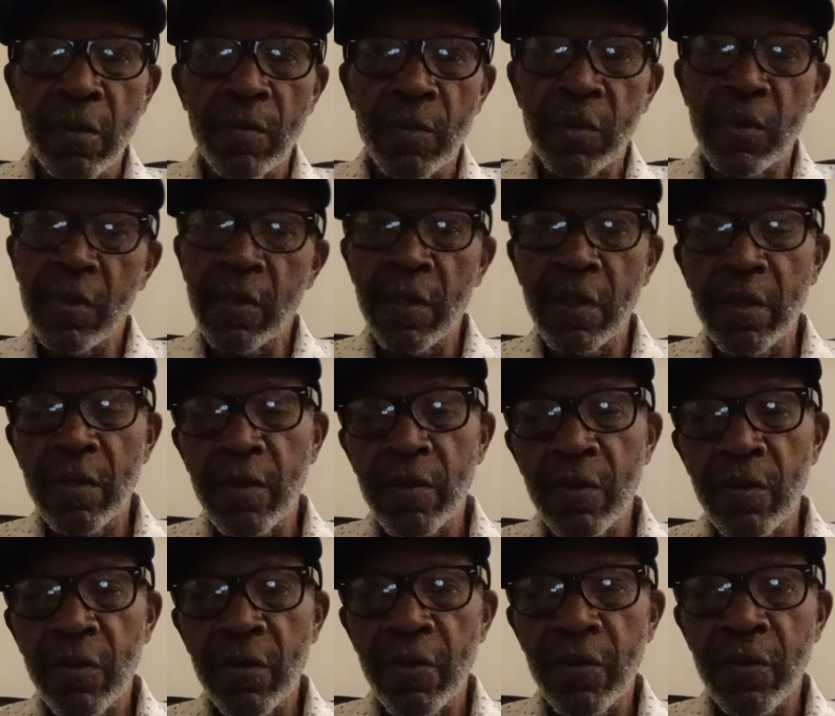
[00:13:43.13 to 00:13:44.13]
But then,
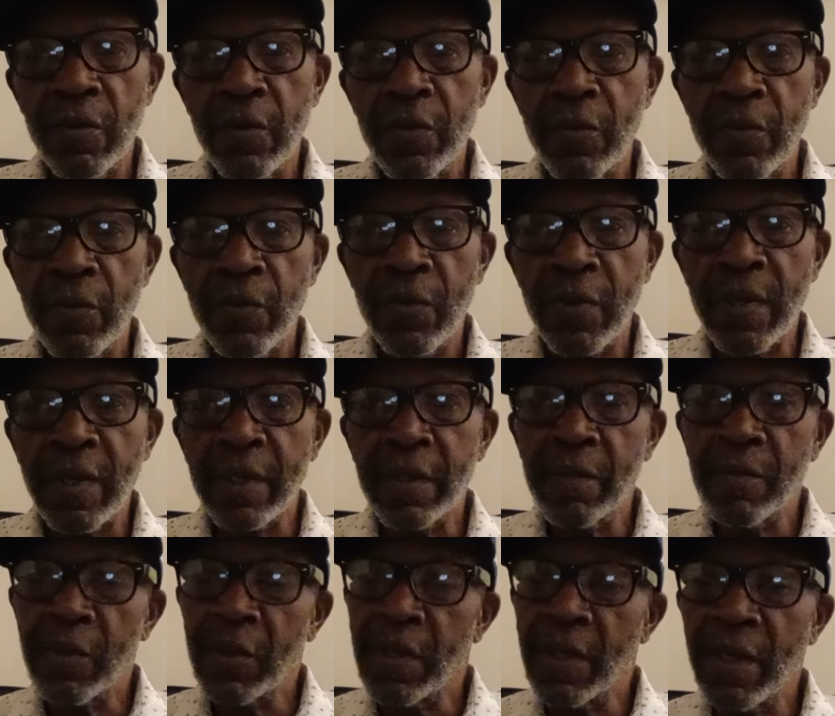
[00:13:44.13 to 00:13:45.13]
we got
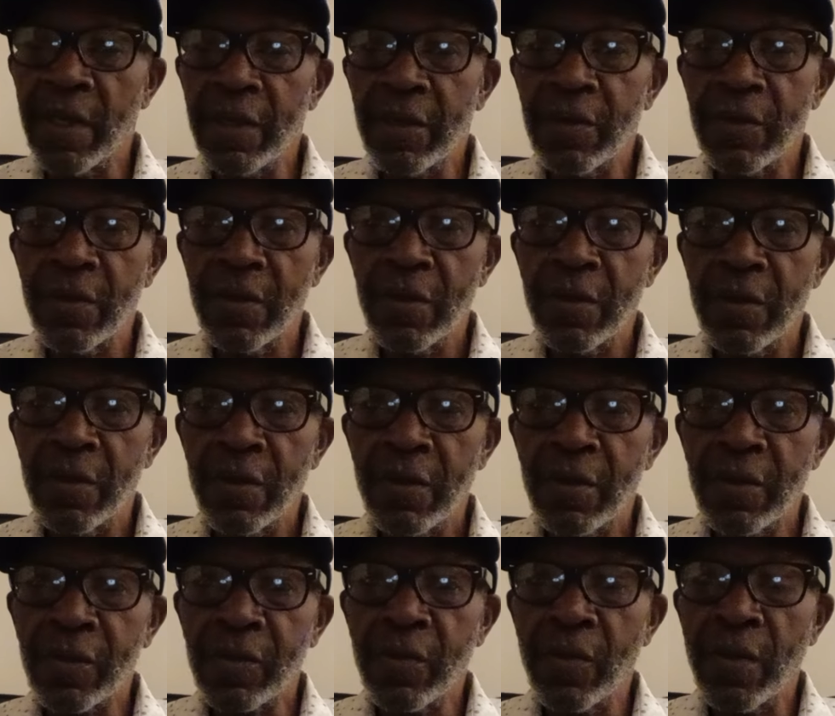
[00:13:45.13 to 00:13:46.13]
them cats
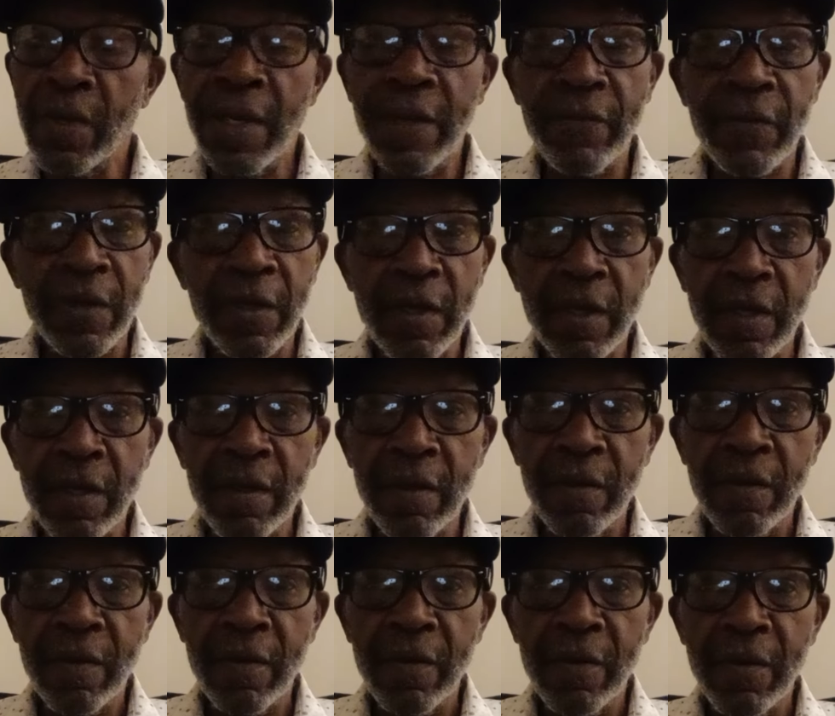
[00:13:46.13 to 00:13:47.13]
that's gonna advocate
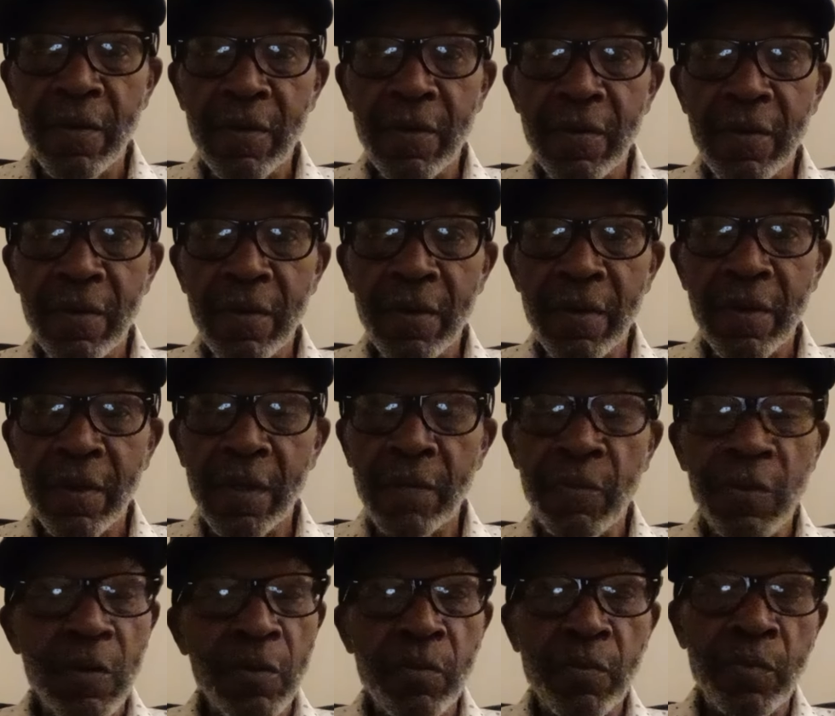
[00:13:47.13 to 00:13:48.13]

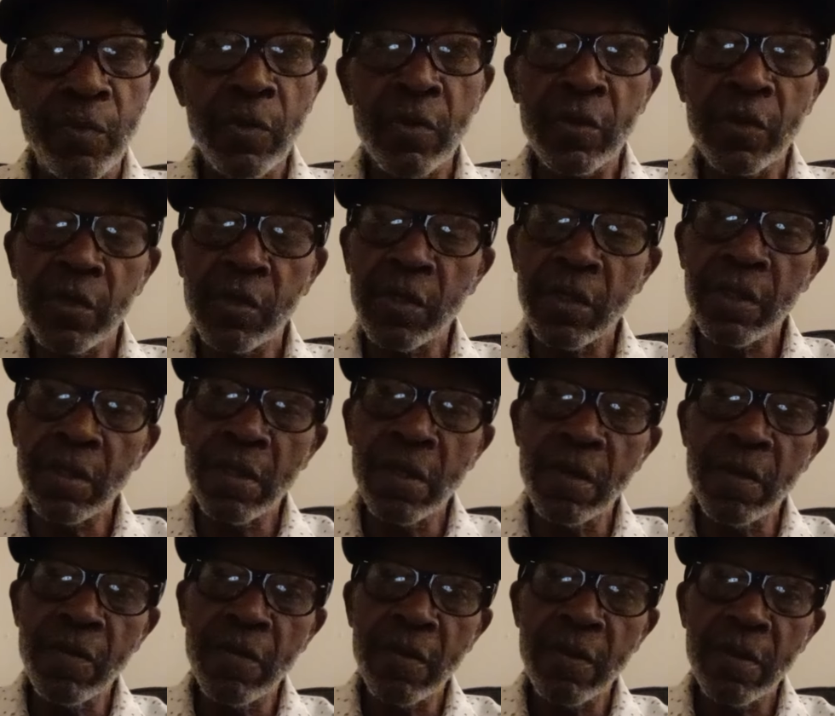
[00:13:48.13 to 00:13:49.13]
keeping the bullshit
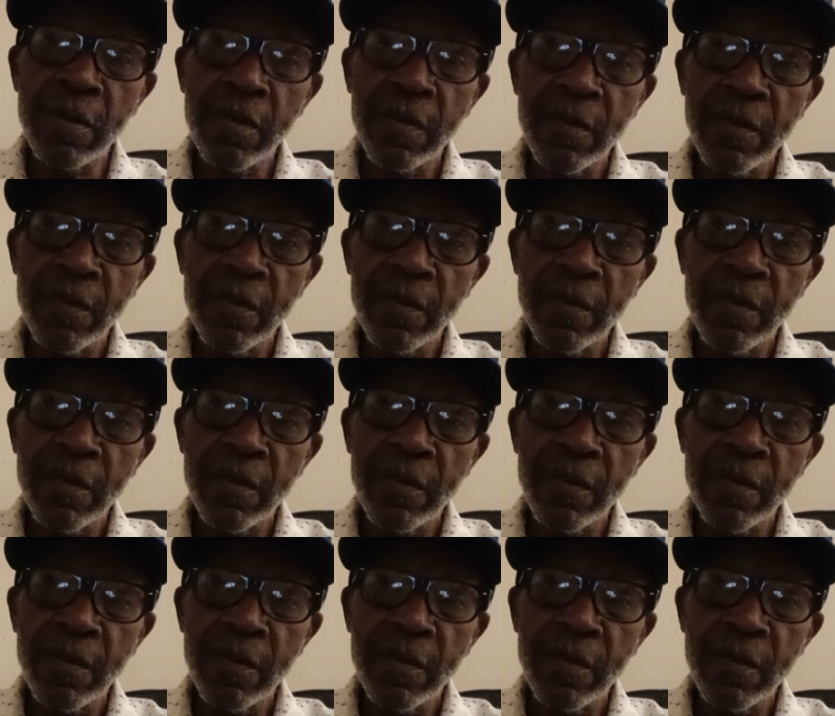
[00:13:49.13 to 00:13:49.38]
going.